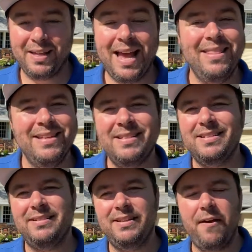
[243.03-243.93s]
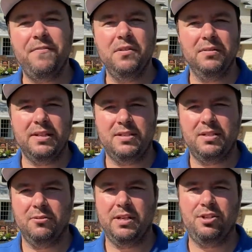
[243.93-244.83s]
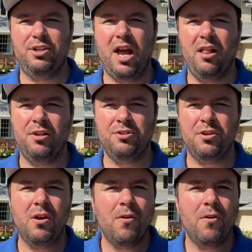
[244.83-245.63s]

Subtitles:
And this is definitely a serious challenge